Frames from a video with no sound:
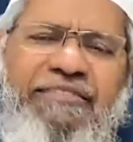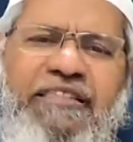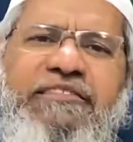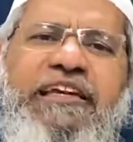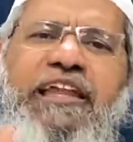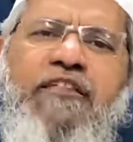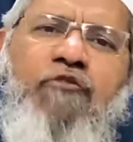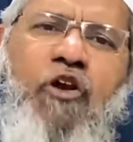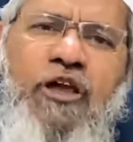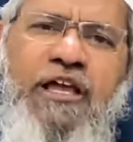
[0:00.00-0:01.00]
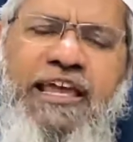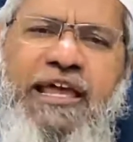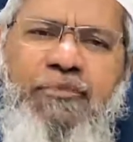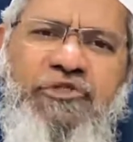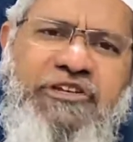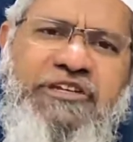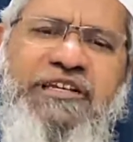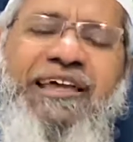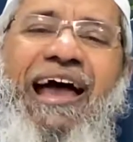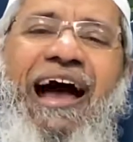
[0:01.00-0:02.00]
and the 3 days following Ayyam
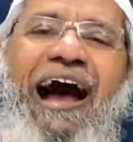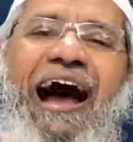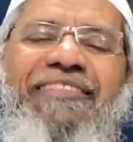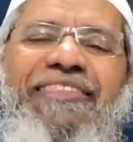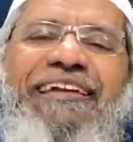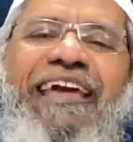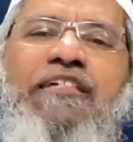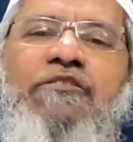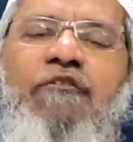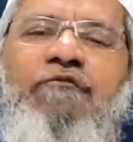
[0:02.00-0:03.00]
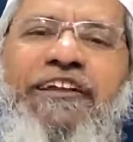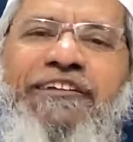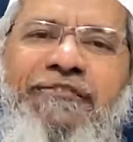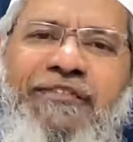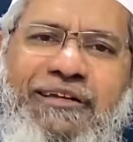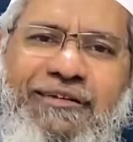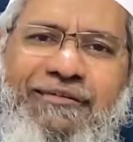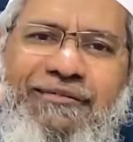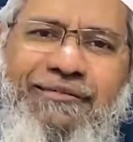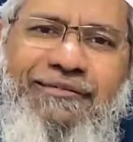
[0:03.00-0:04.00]
at-Tashreeq are the days of festival,
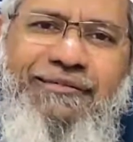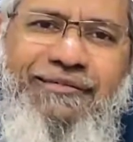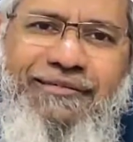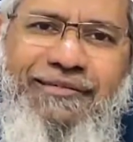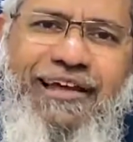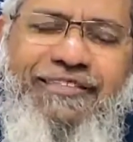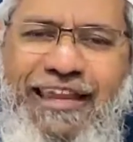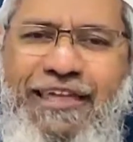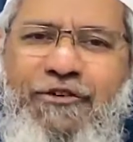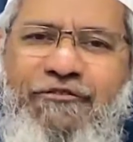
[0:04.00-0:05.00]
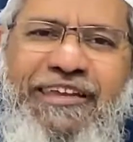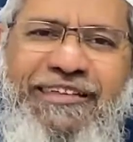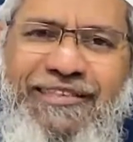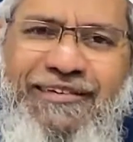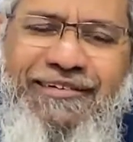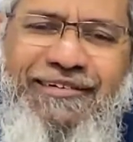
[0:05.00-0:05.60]
are the days of Eid,